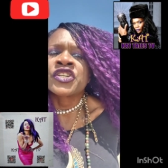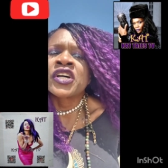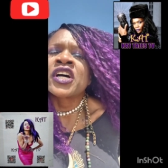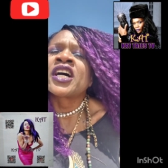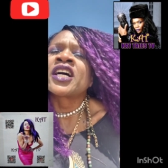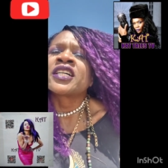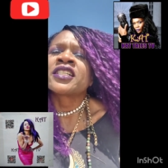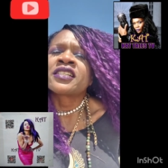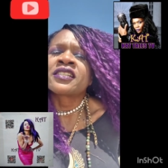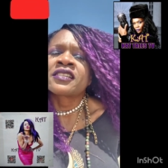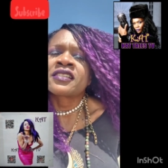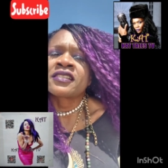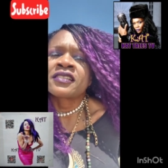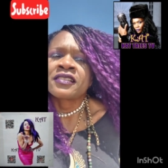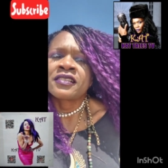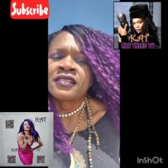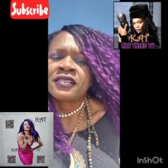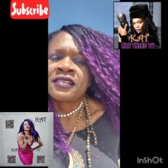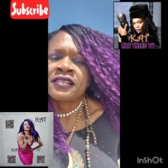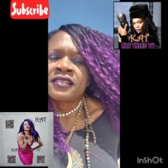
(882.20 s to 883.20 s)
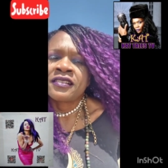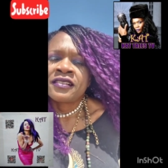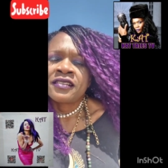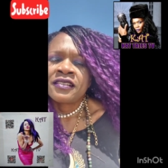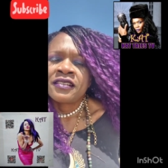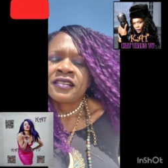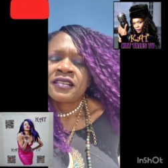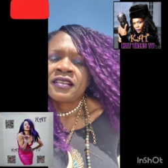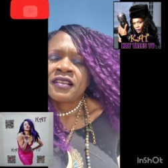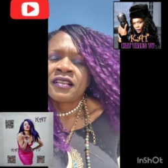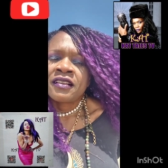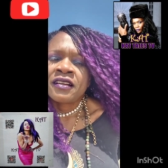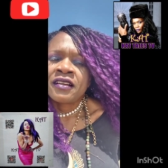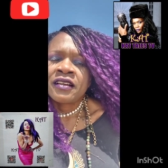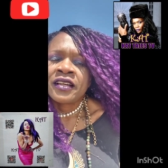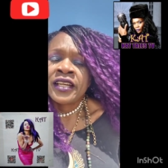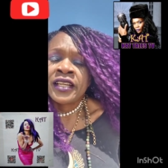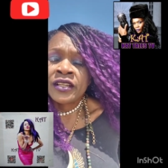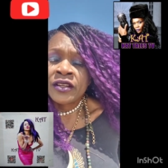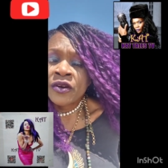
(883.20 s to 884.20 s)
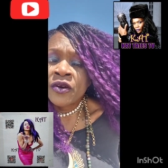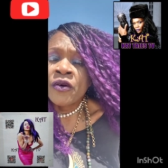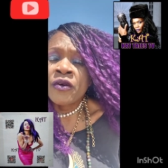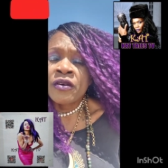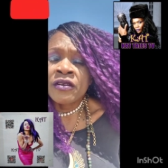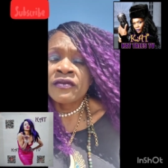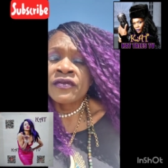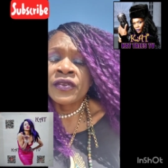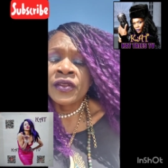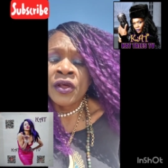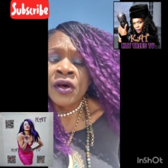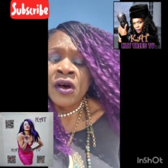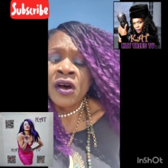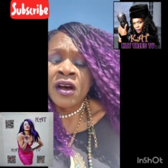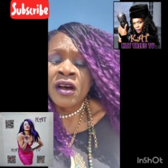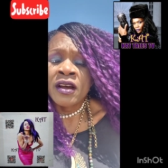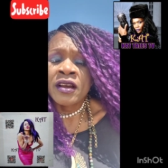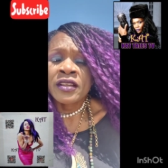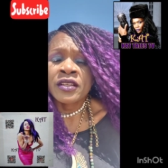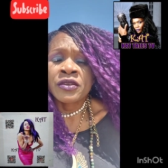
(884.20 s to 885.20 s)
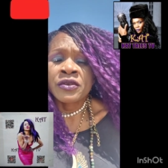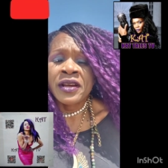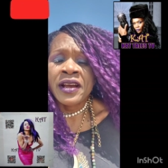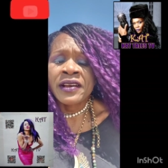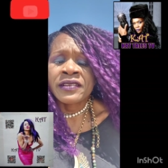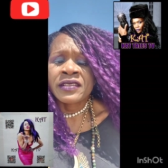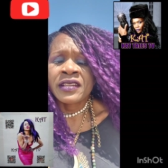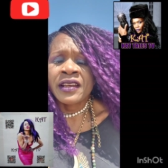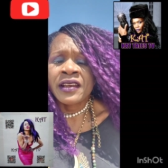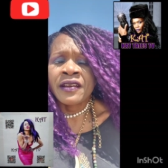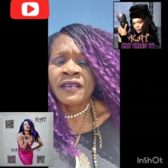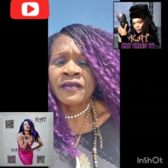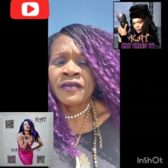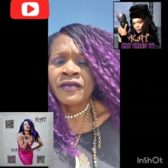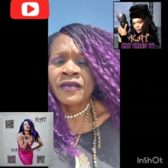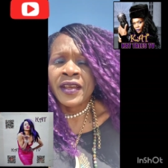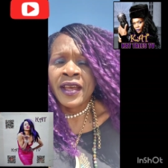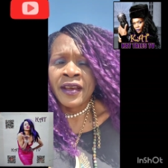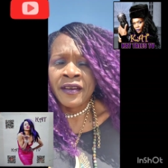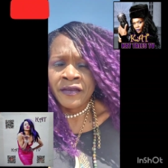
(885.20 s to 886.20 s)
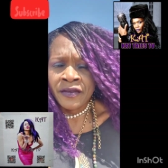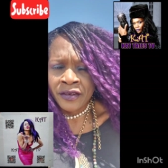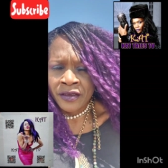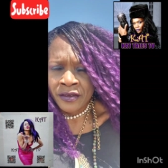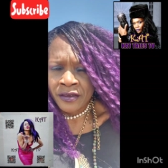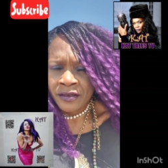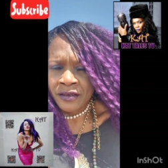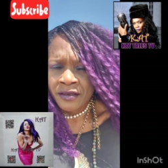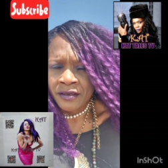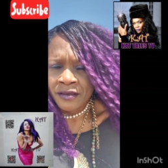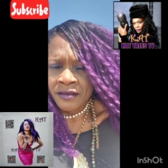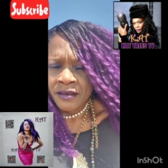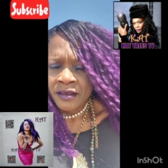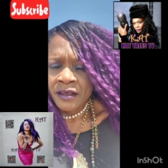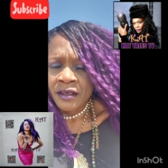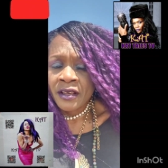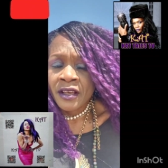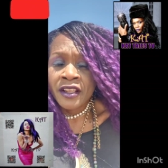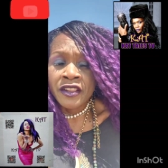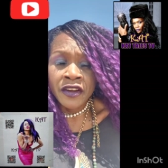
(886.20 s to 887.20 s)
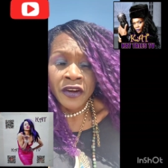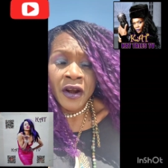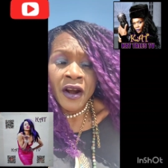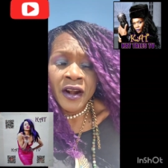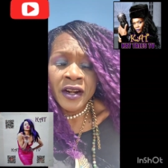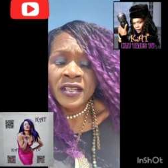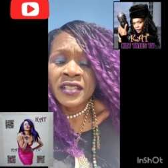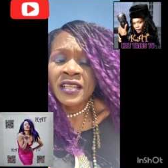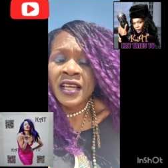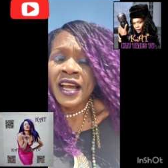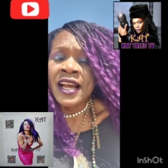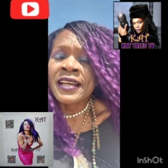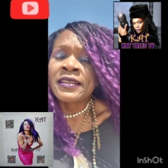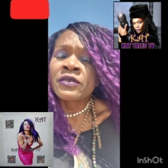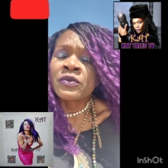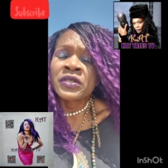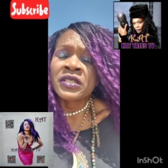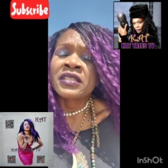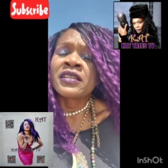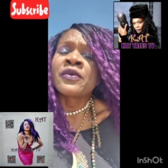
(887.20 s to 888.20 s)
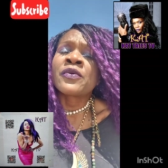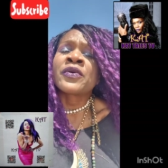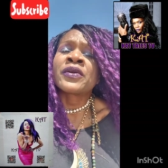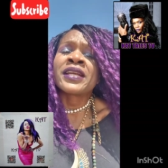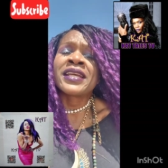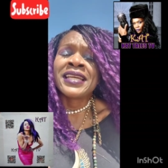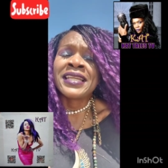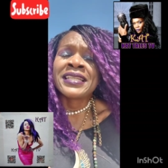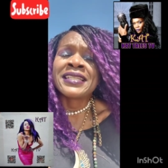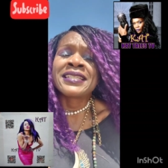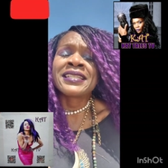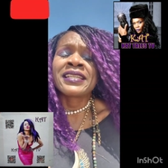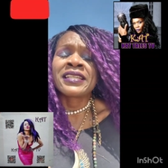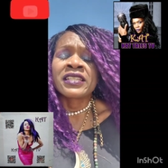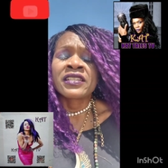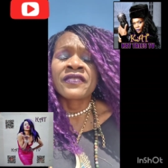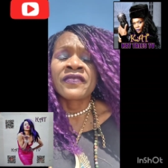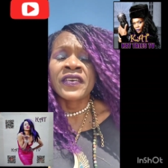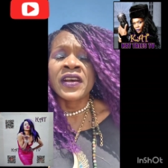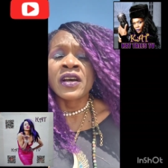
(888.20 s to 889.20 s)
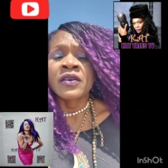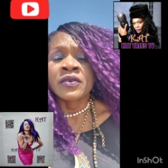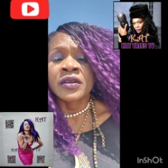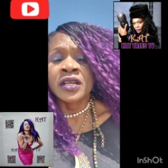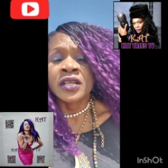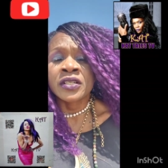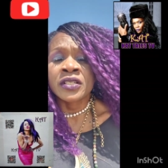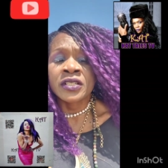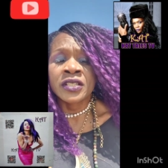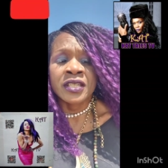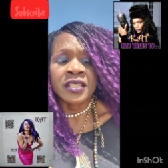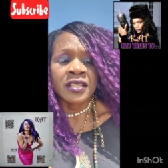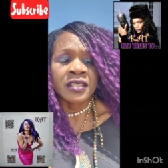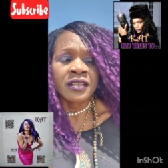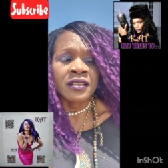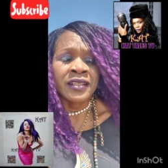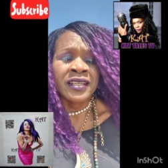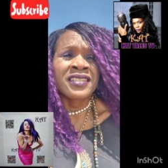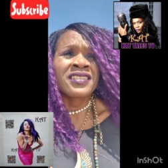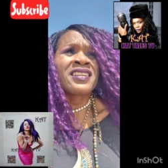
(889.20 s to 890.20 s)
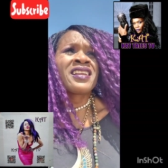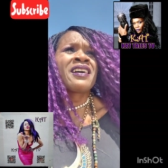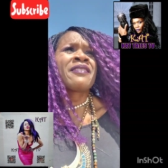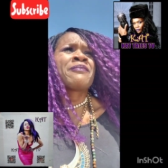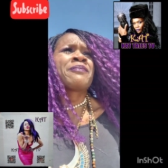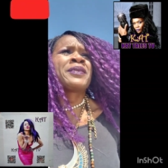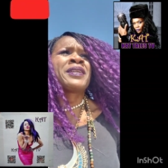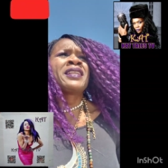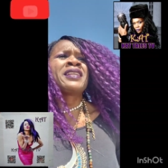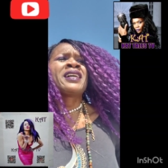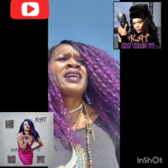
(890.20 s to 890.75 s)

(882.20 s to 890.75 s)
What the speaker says: just. In a court of law, you have to have evidence. There are times when someone innocent is found guilty. Let's not be